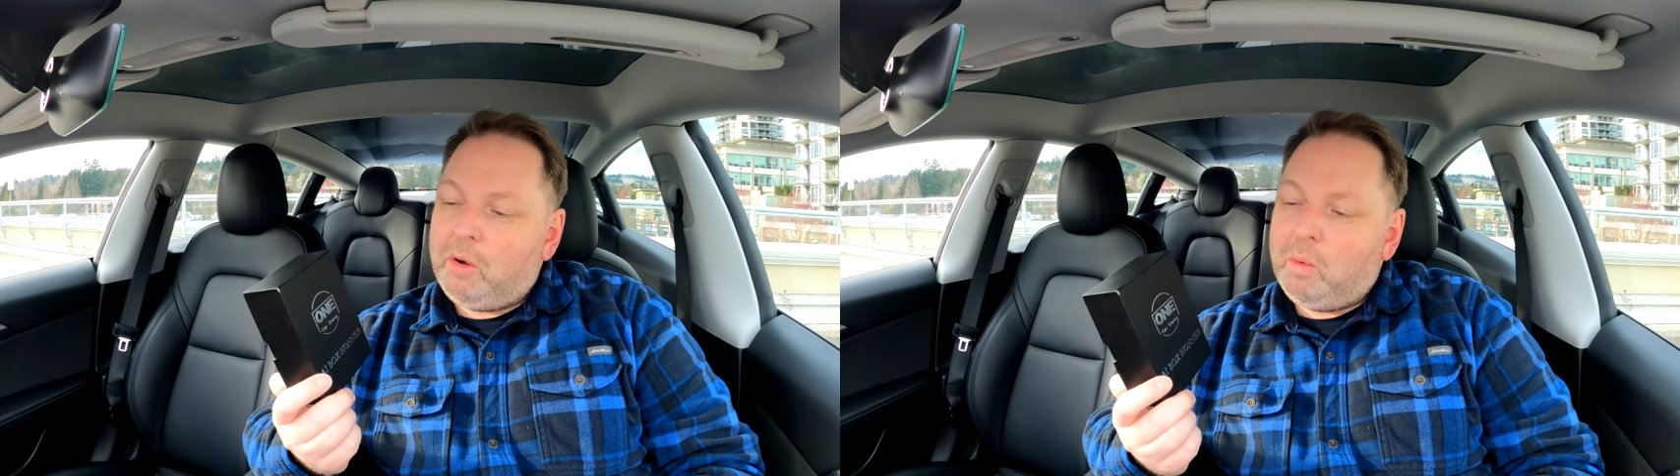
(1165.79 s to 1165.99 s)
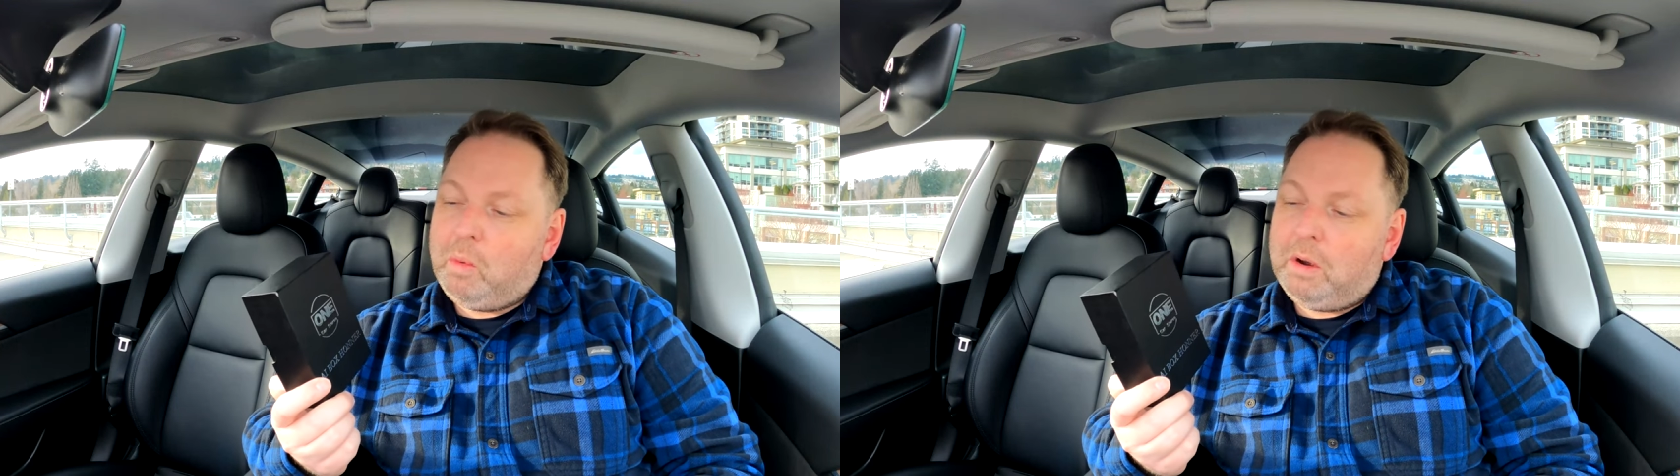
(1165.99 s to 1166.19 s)

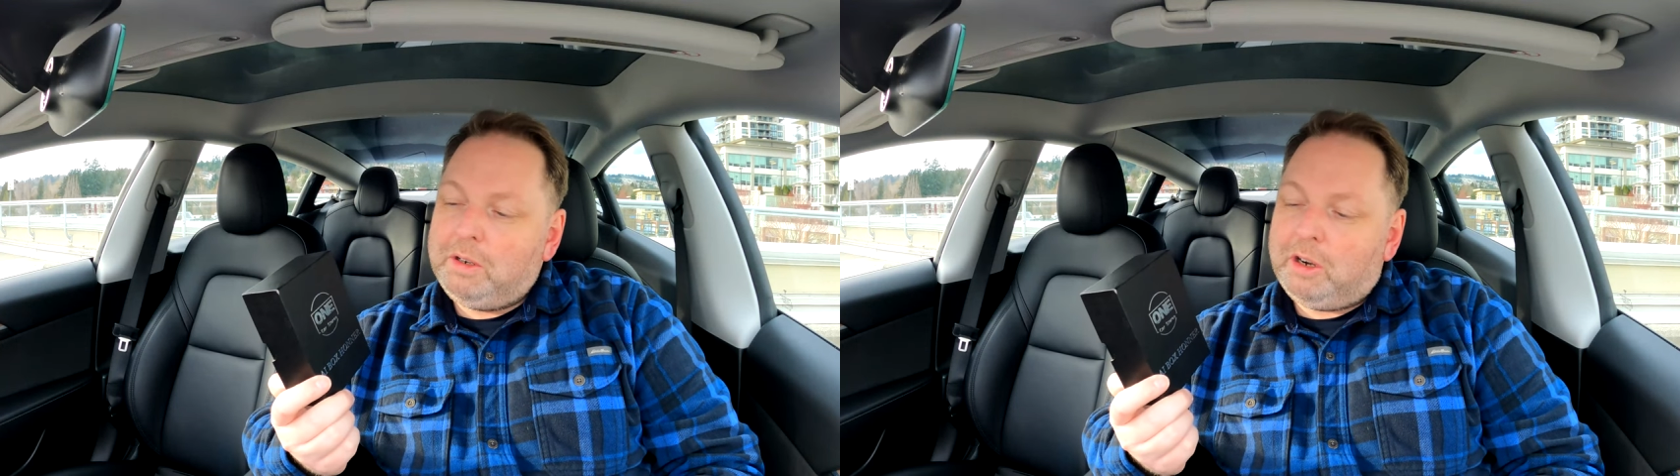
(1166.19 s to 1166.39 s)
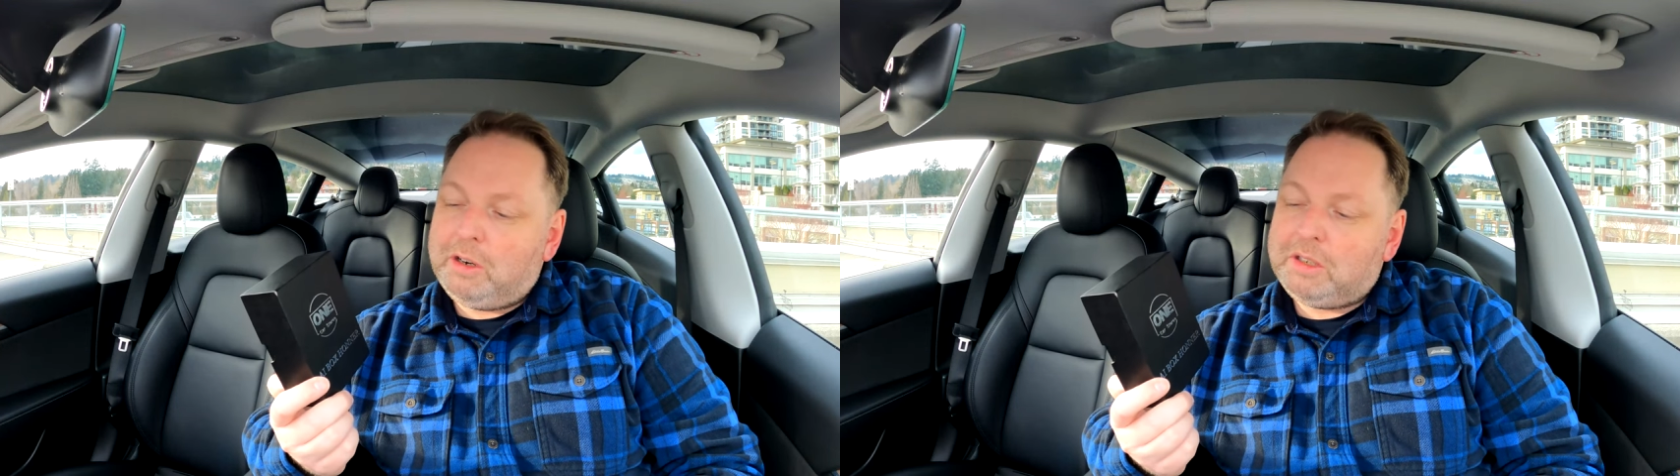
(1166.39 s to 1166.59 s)

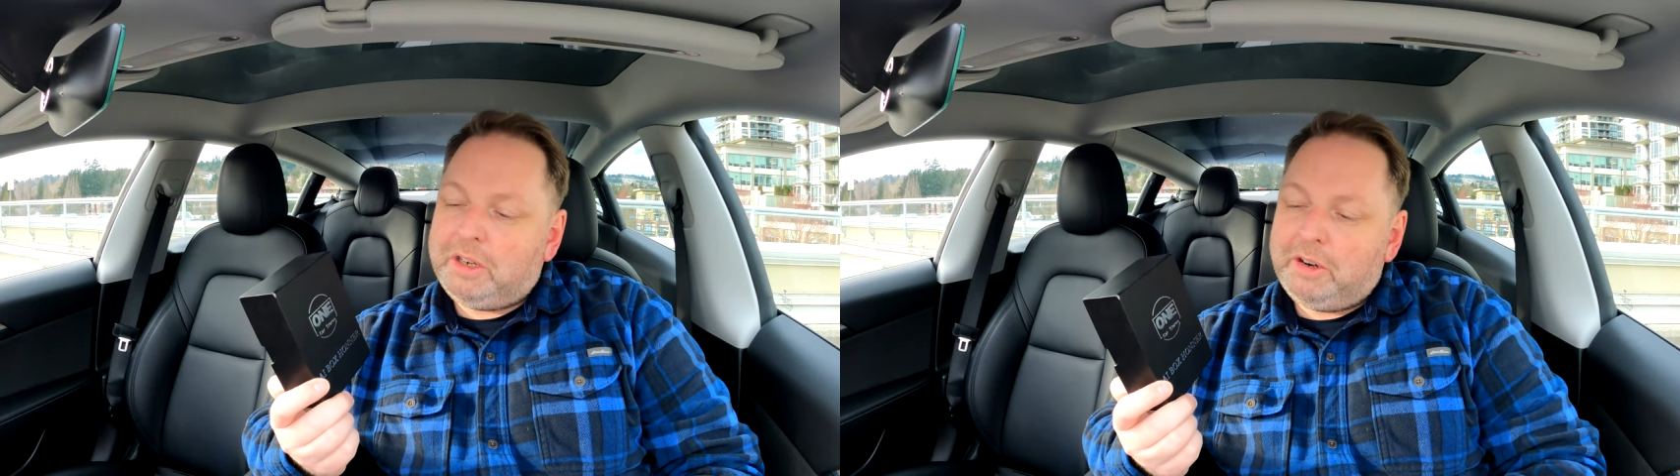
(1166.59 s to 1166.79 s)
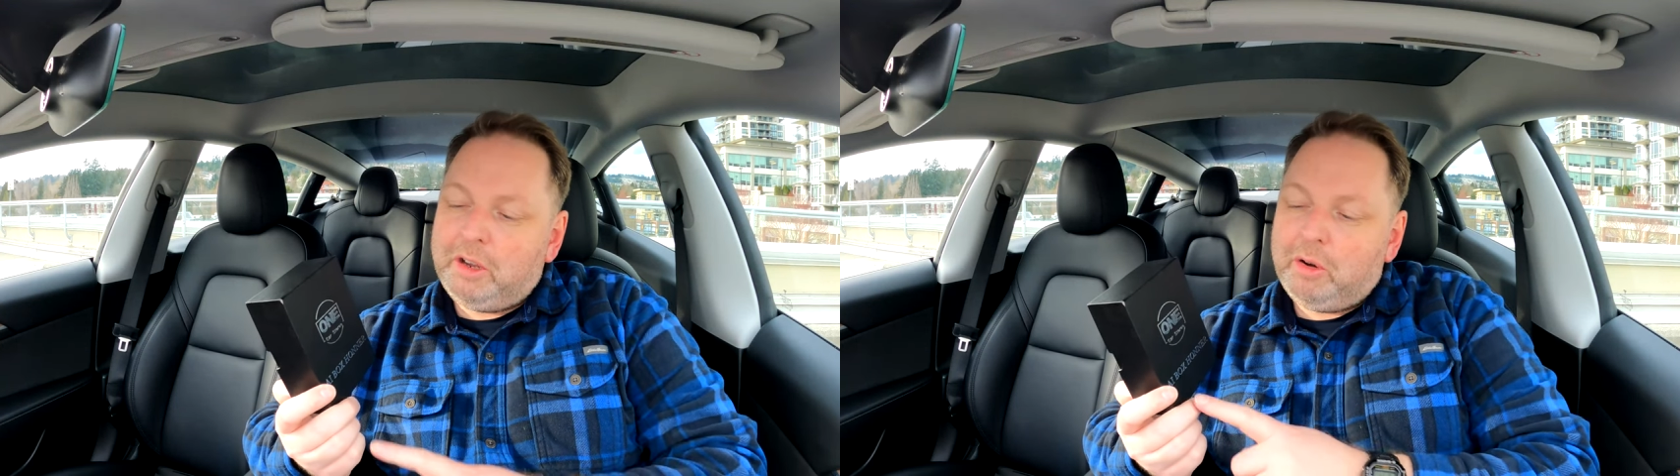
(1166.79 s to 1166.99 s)
one car
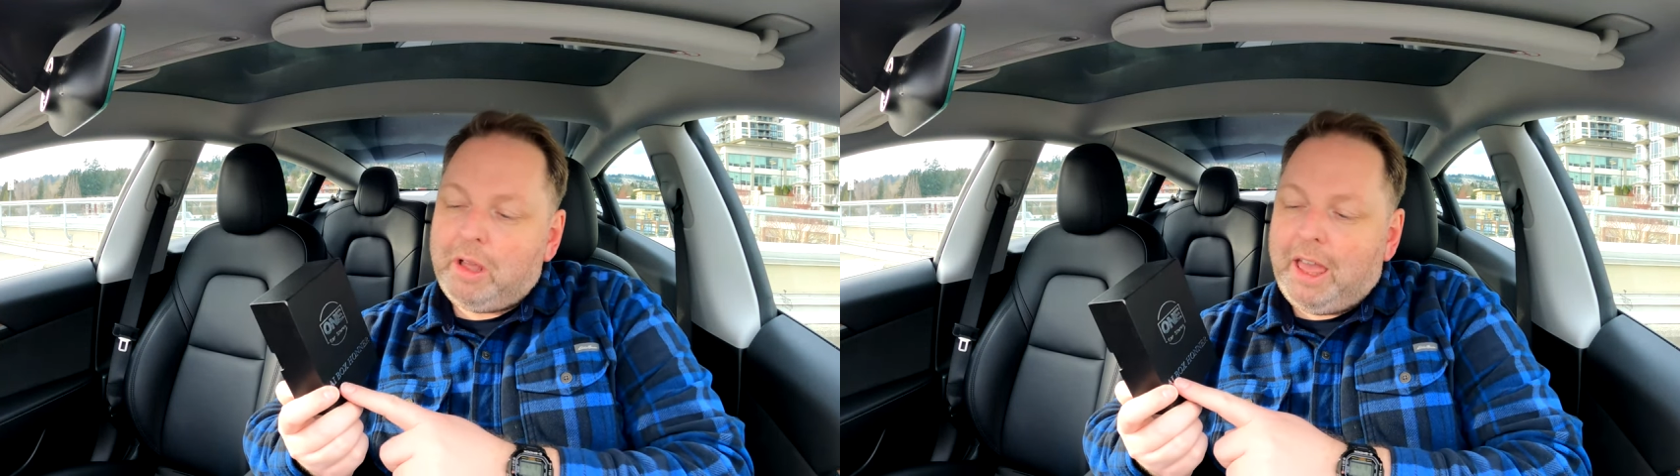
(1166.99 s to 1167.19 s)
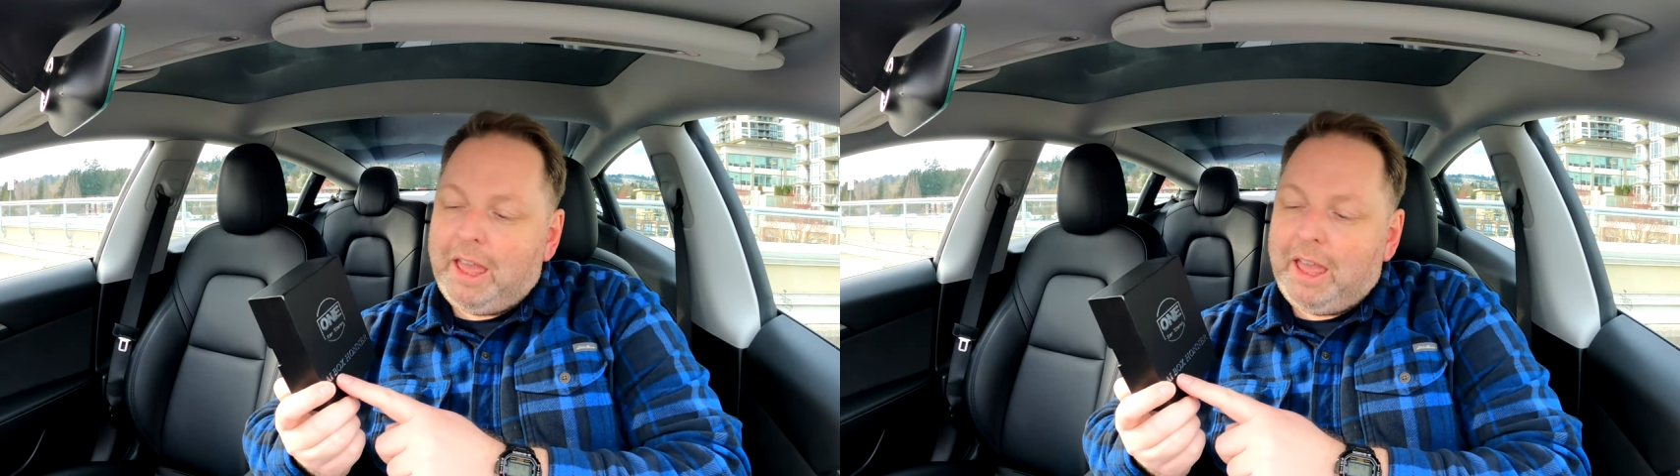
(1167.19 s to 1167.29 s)
stereo